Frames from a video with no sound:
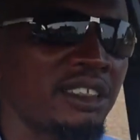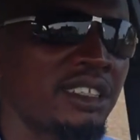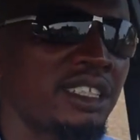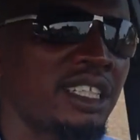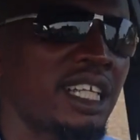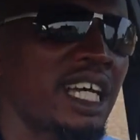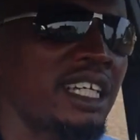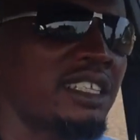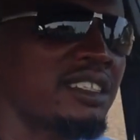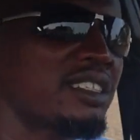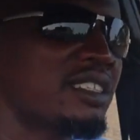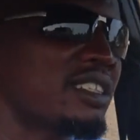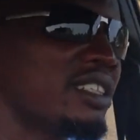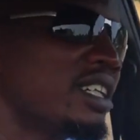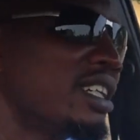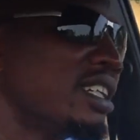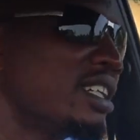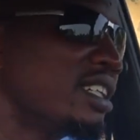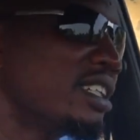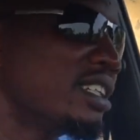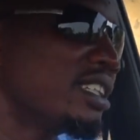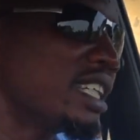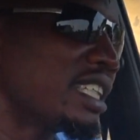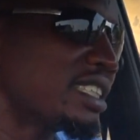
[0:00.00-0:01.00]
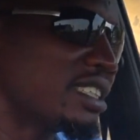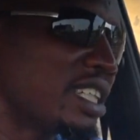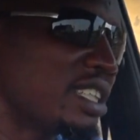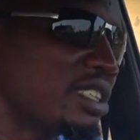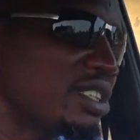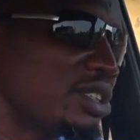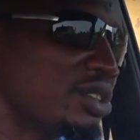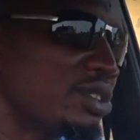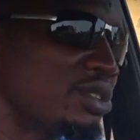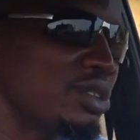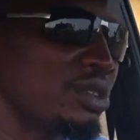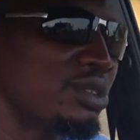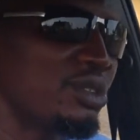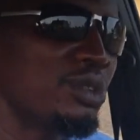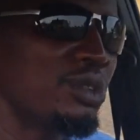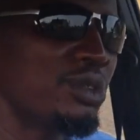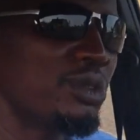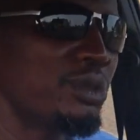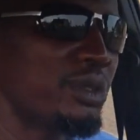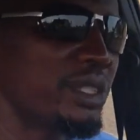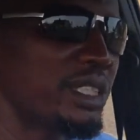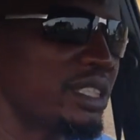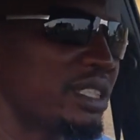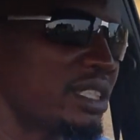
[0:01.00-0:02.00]
That there's nothing to
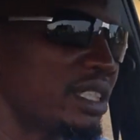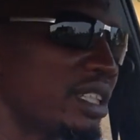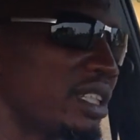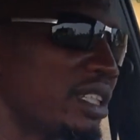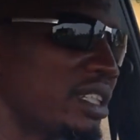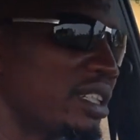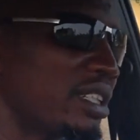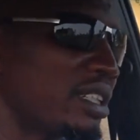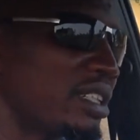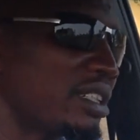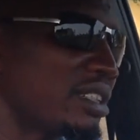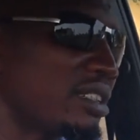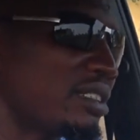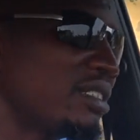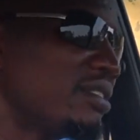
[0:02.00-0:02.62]
do with the